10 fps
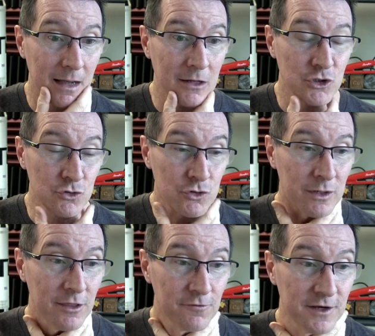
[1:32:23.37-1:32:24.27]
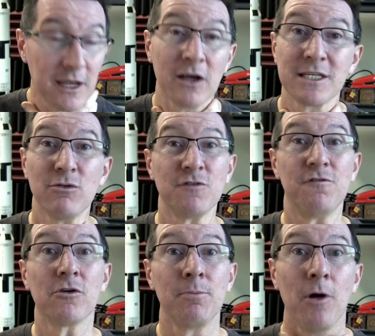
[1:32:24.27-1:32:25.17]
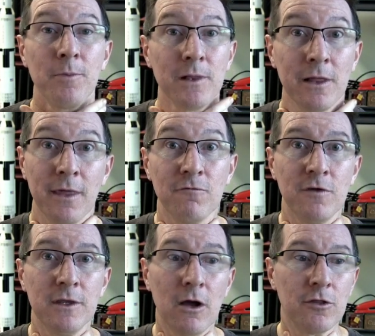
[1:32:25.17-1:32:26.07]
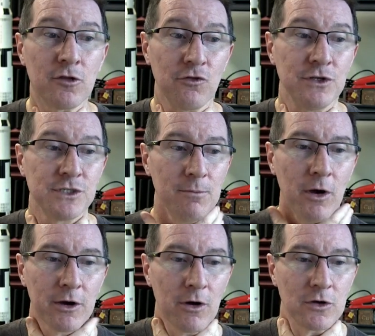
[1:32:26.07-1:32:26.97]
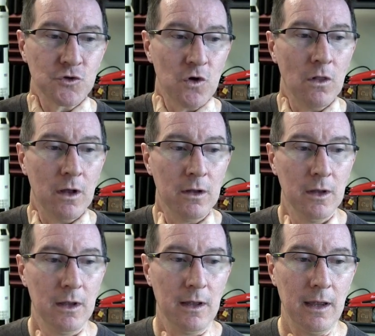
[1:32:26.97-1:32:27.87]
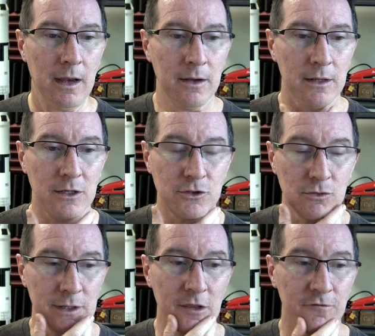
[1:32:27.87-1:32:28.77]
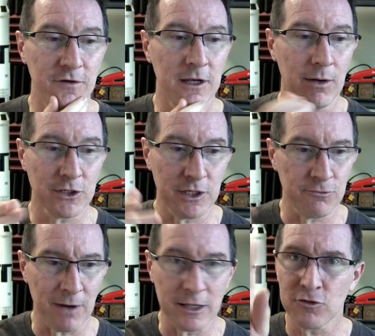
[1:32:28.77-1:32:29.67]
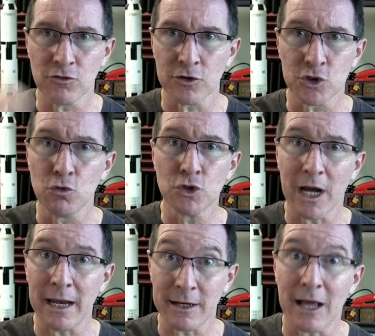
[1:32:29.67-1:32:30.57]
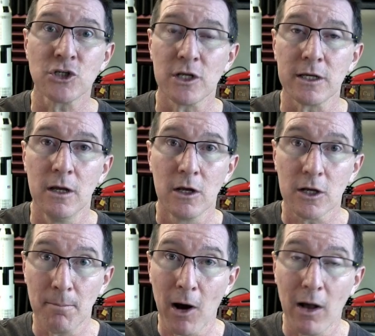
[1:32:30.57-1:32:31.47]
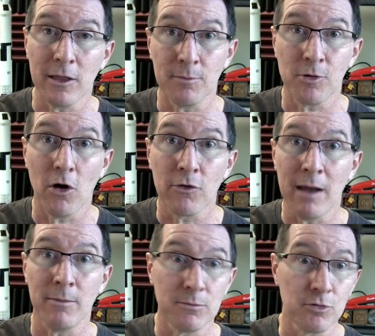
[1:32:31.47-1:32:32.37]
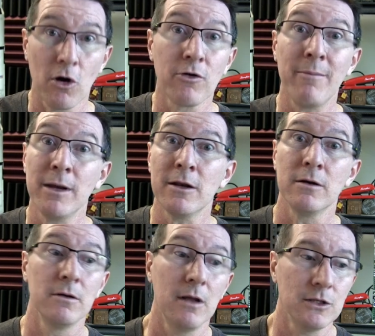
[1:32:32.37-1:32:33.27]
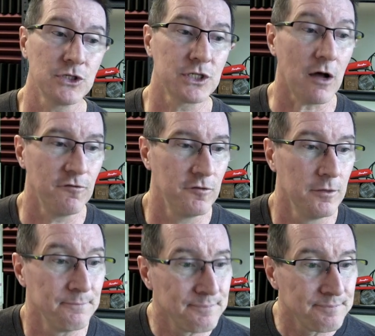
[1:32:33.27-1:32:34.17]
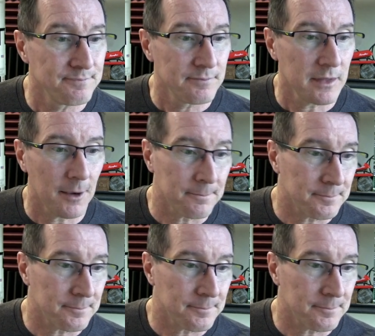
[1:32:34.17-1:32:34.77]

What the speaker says: do another video, because that was very popular, that video, the 3-cent microcontroller. And yeah, do another video actually running through the tool chain and actually compiling the program and programming it and stuff. Yep.